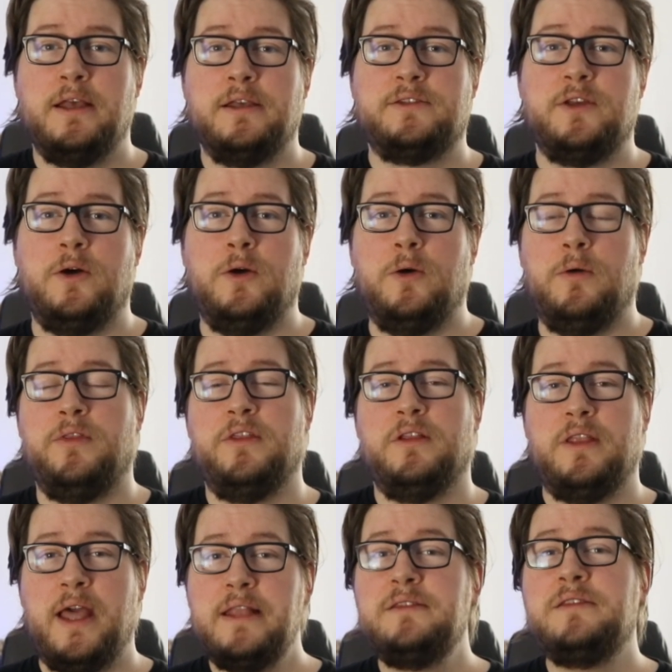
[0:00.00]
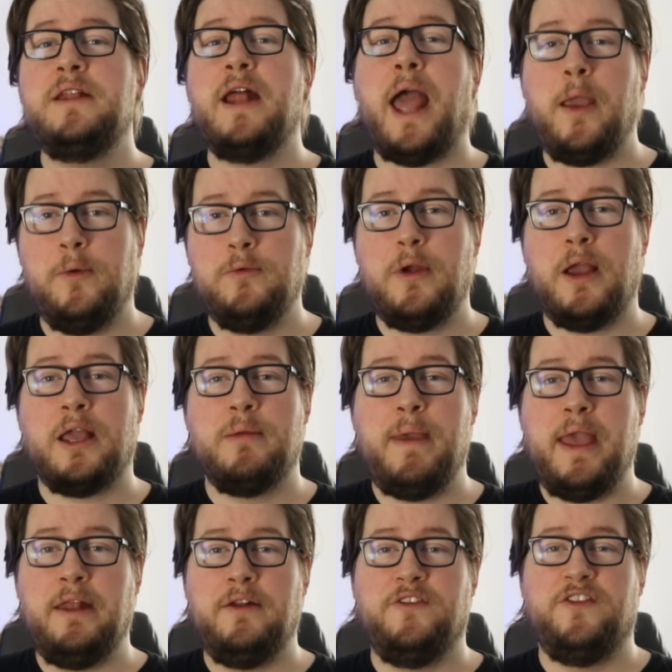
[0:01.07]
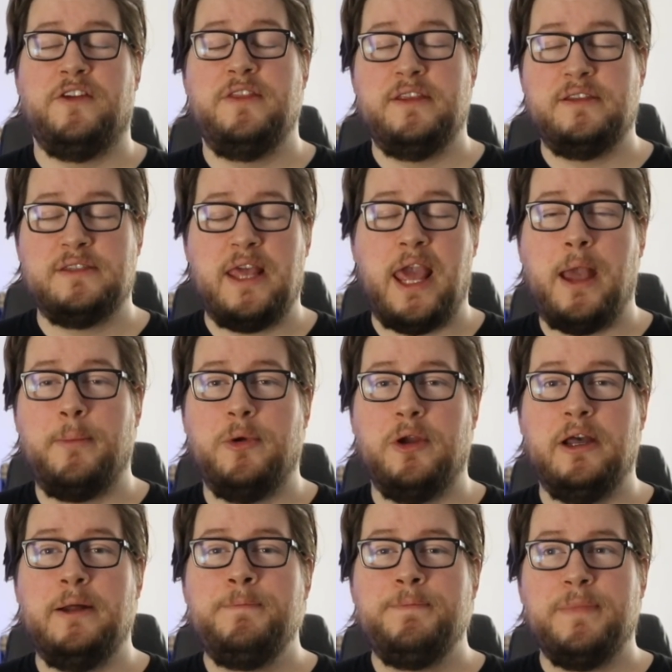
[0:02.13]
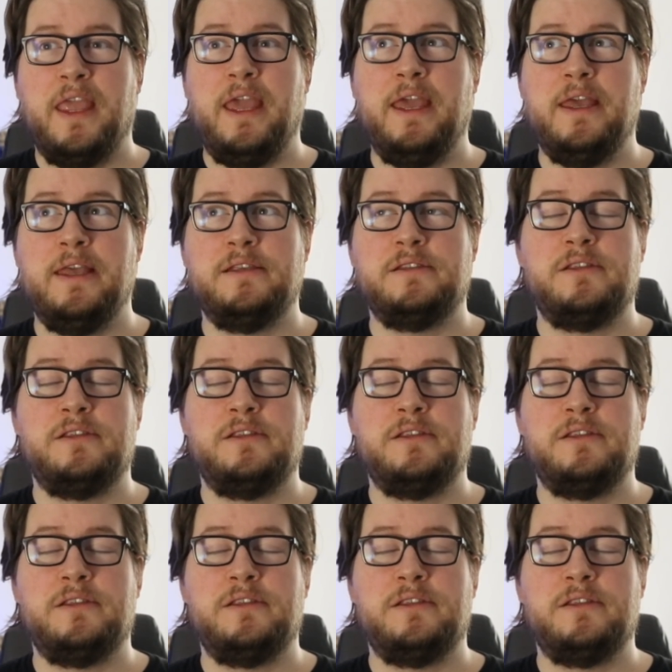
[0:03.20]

So the lens that I would recommend for this camera is